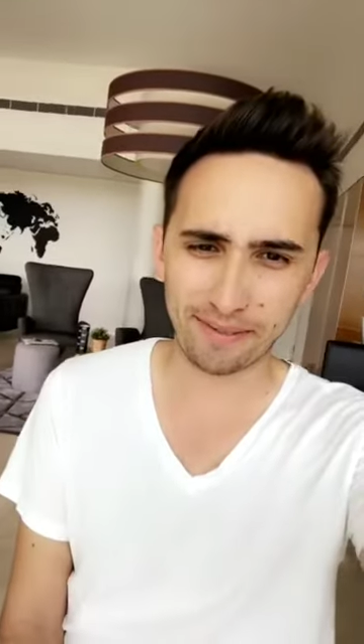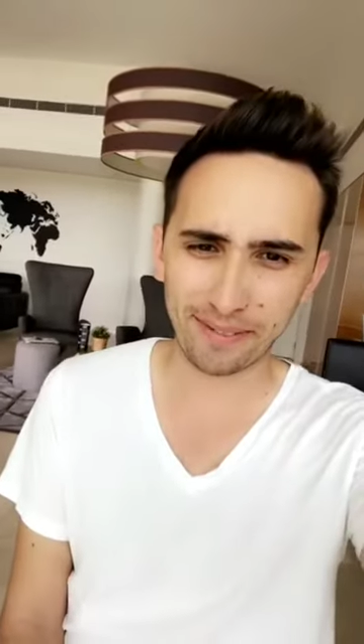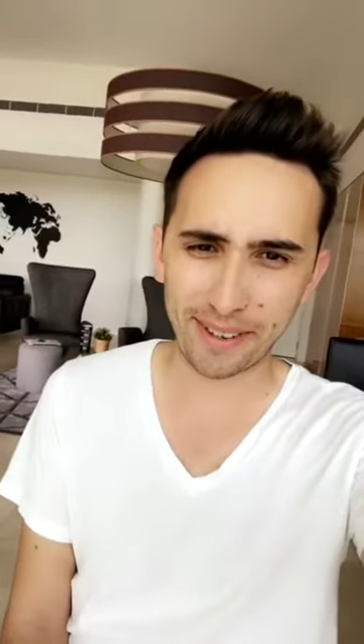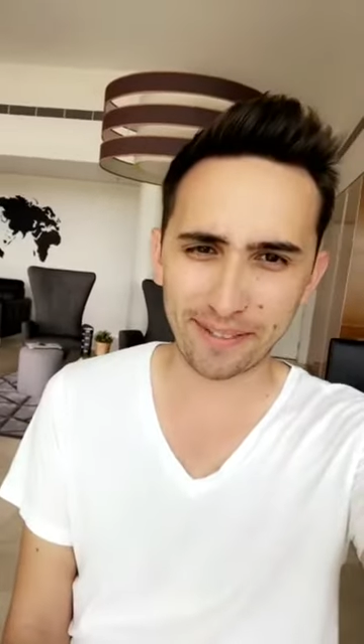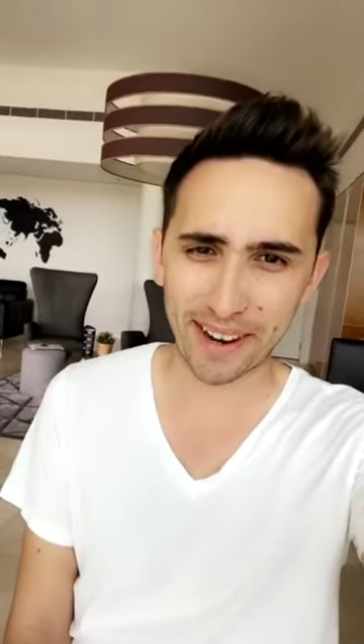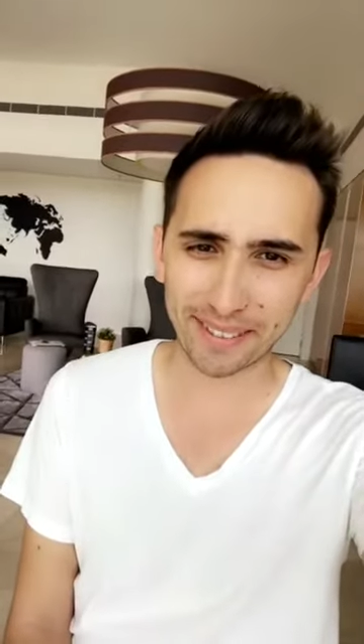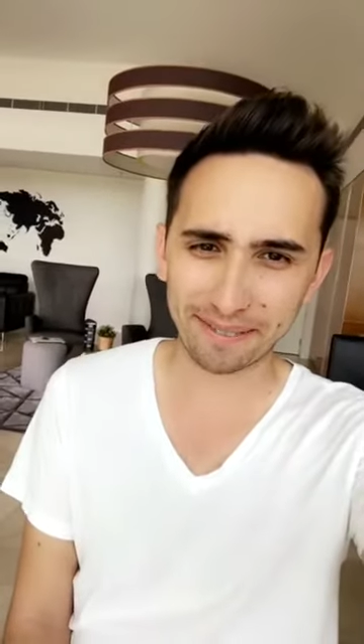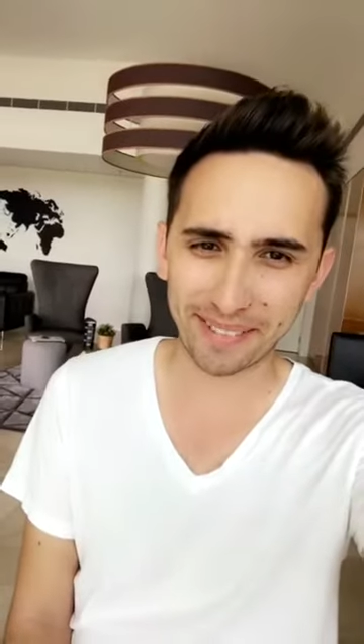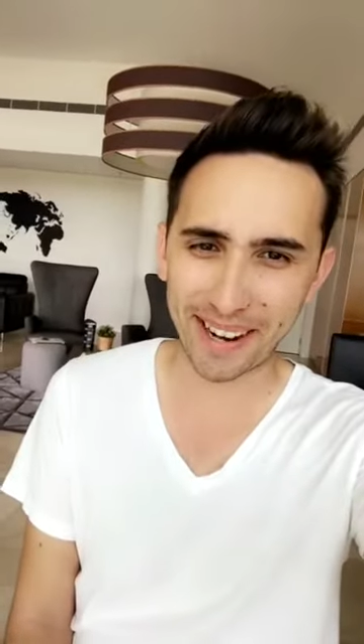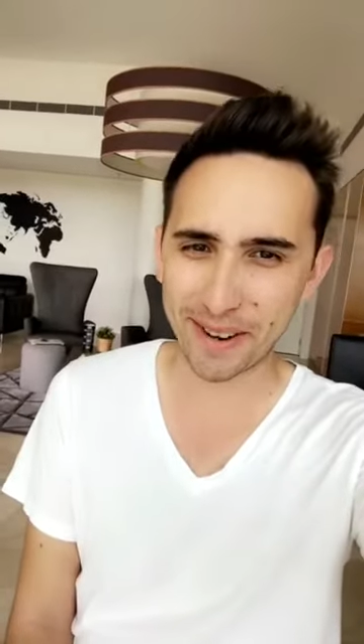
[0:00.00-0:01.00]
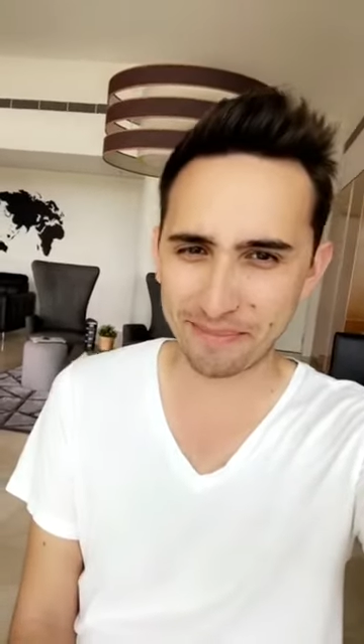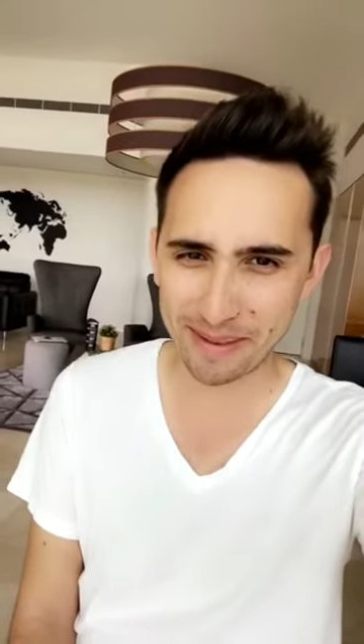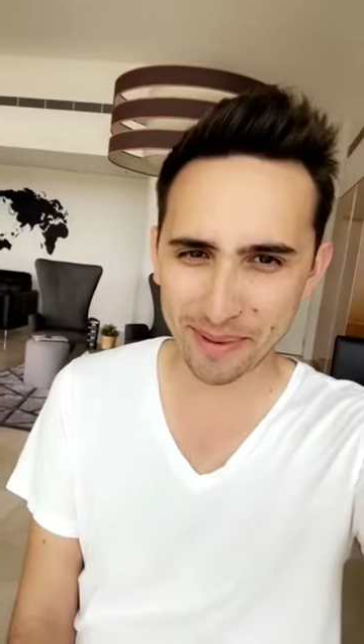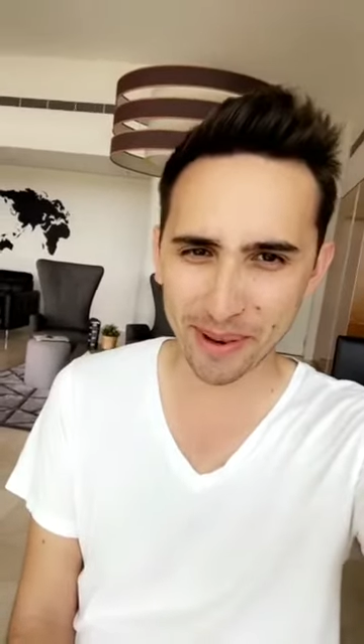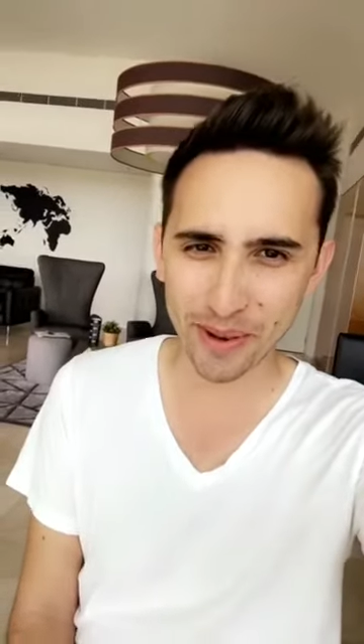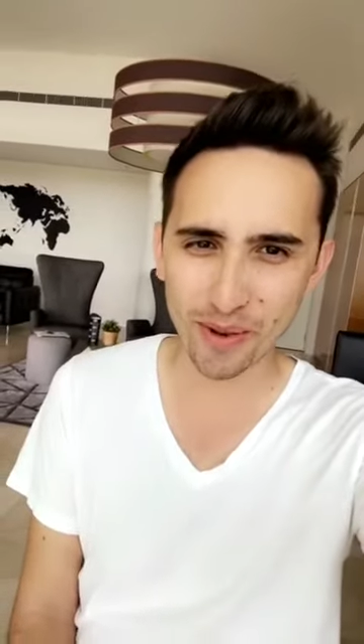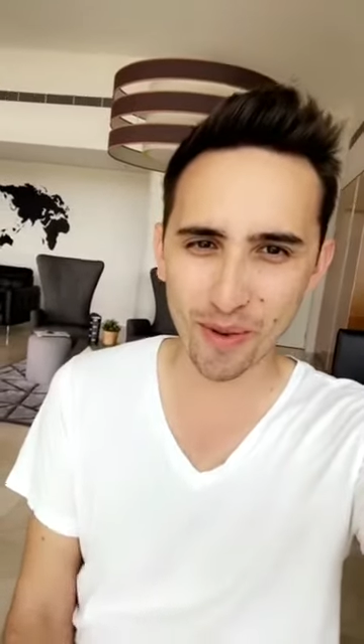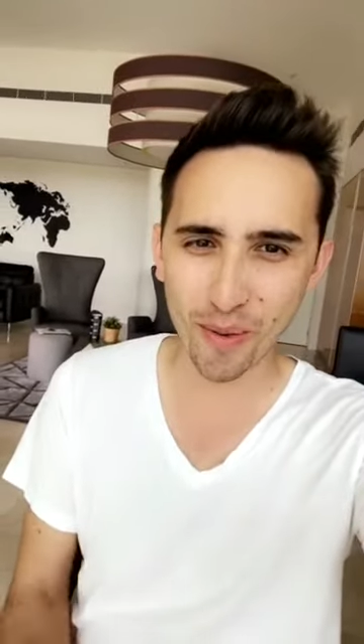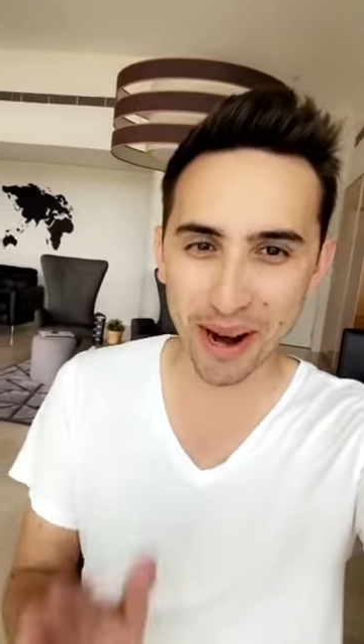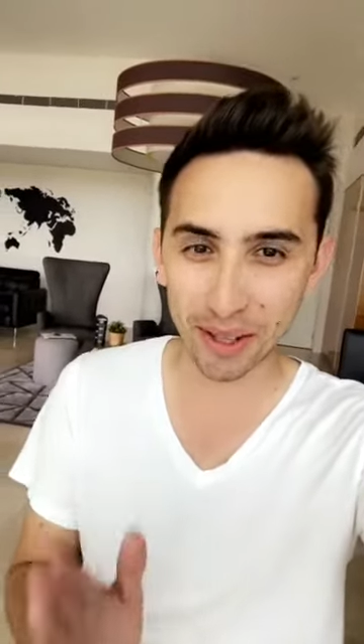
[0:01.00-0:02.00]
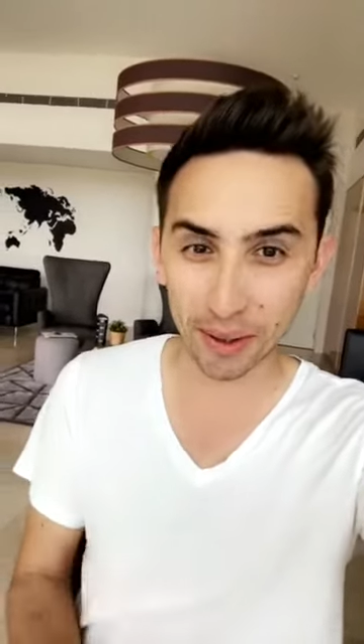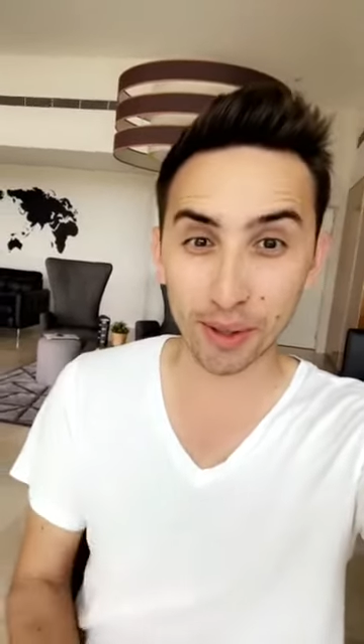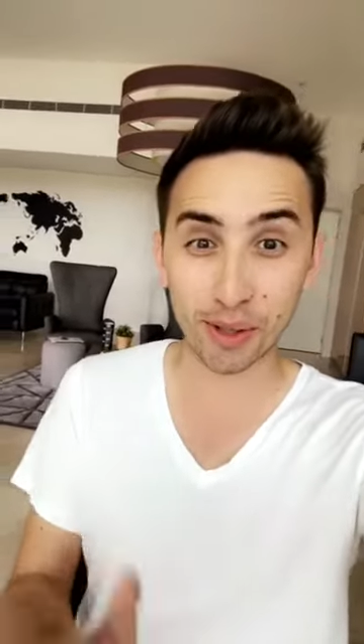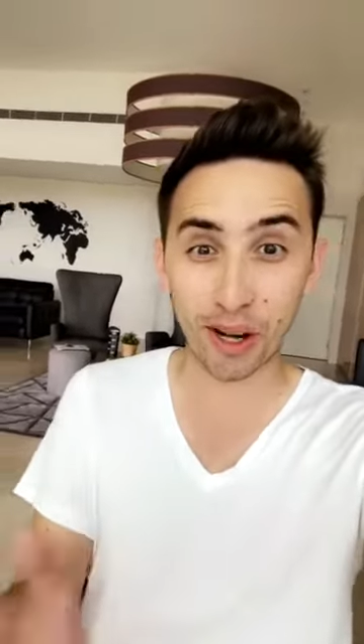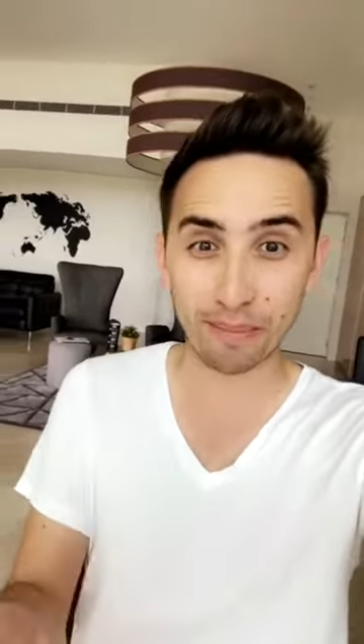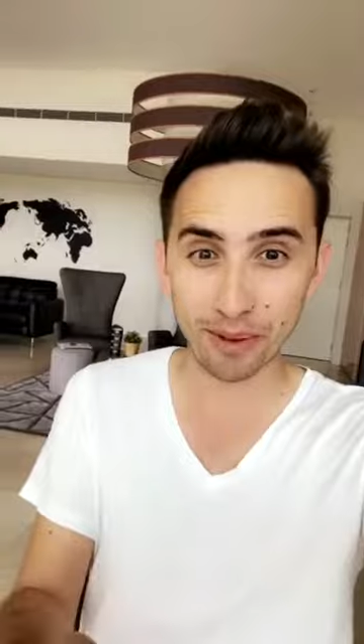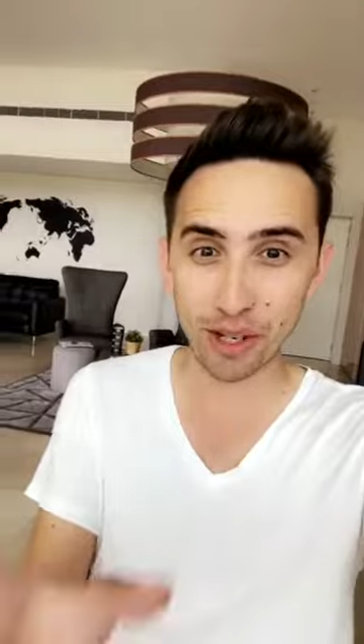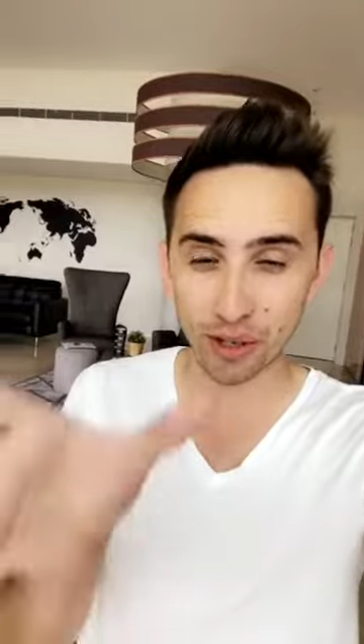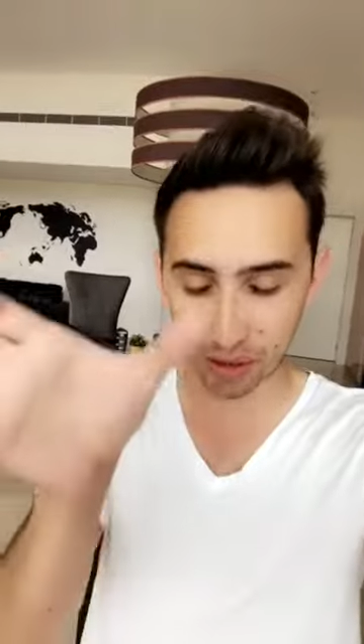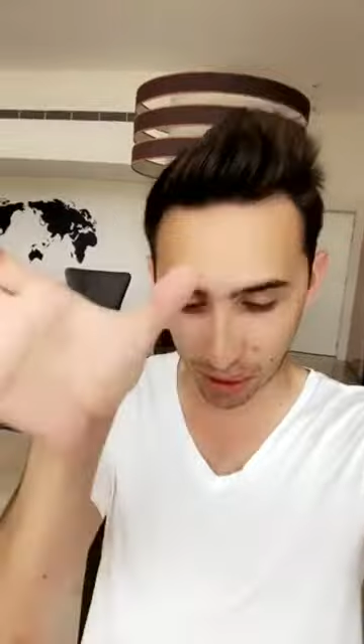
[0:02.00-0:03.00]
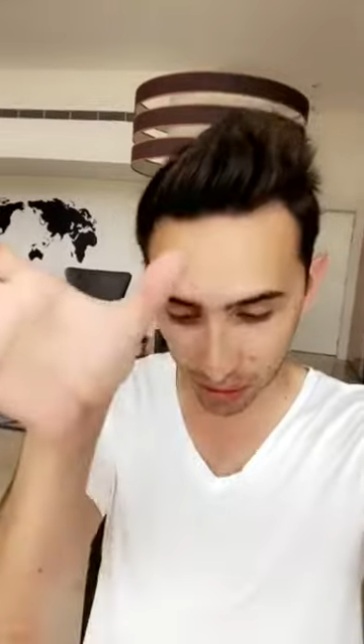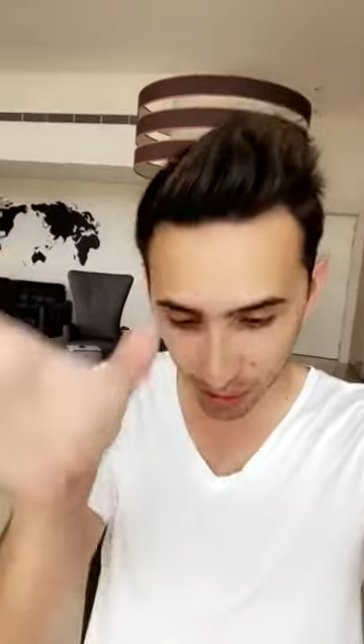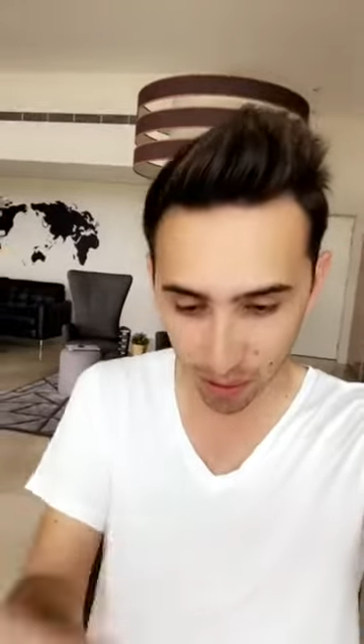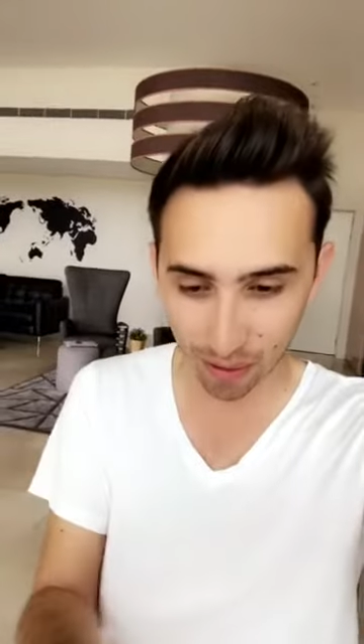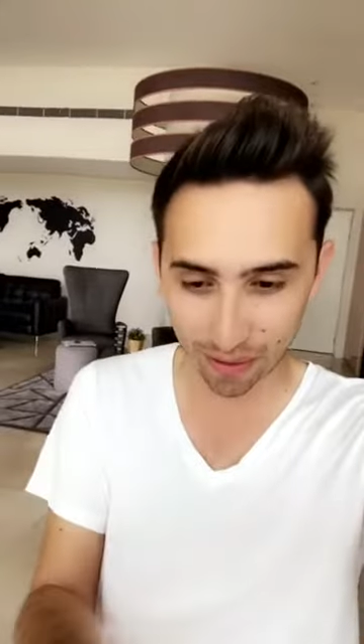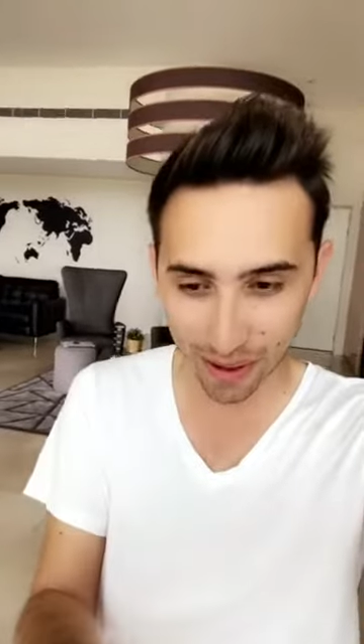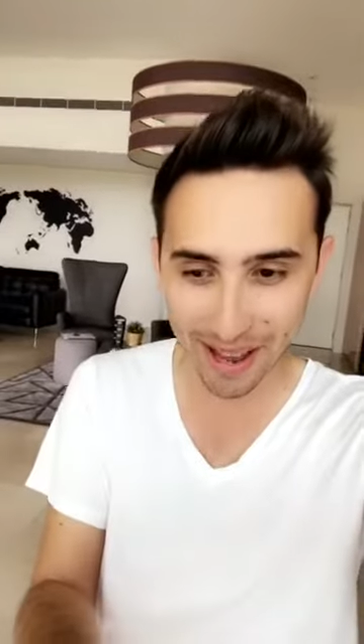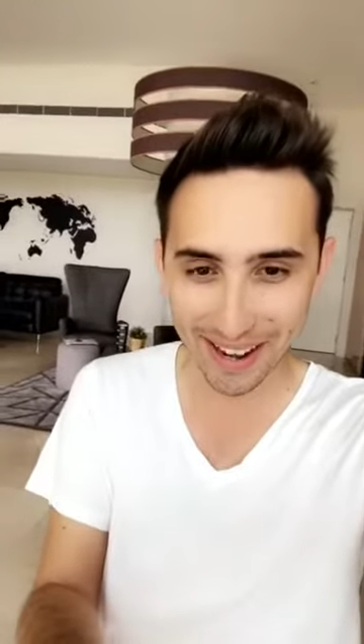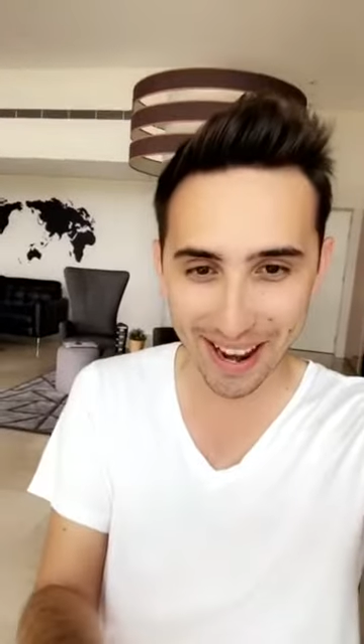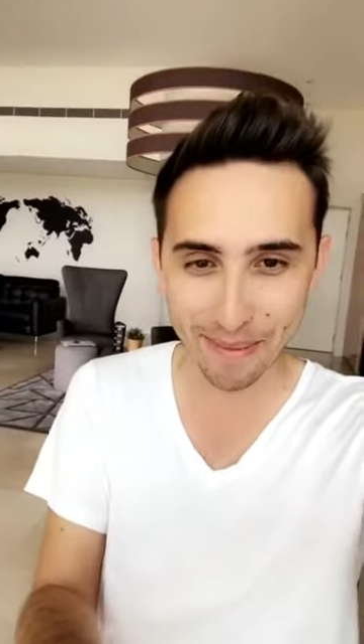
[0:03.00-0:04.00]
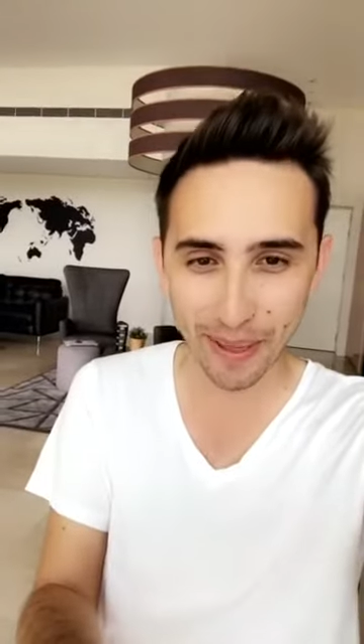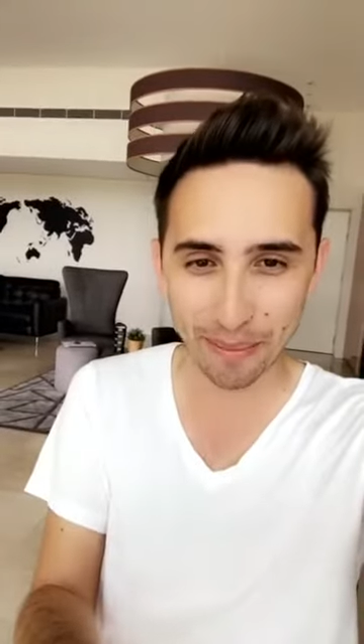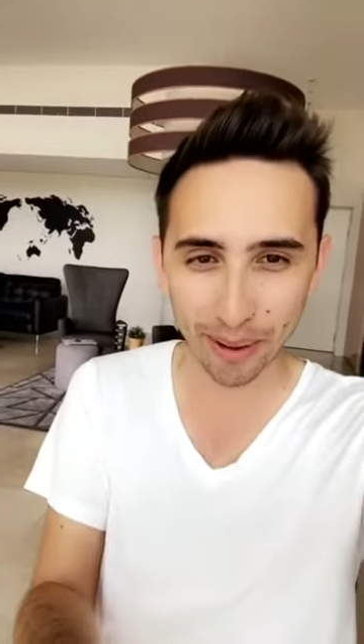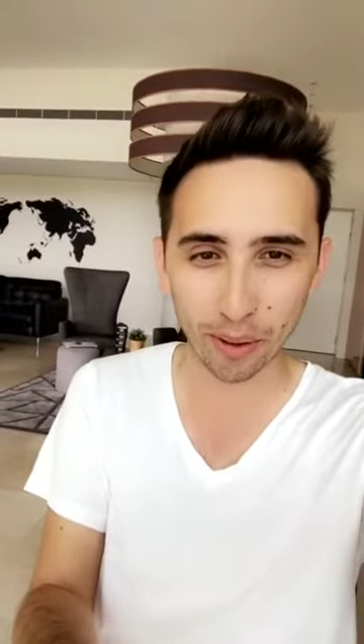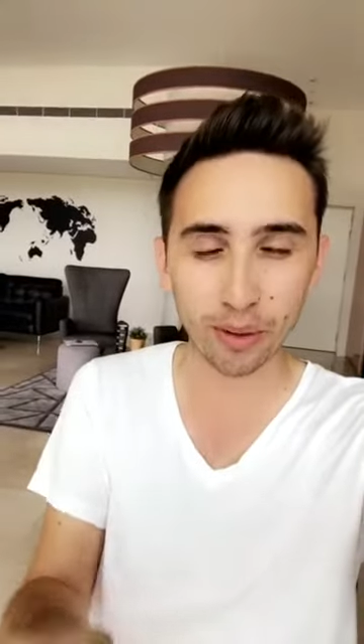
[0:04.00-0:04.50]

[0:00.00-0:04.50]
In fact, I know people who went to the shop just to look for their name on the bottle,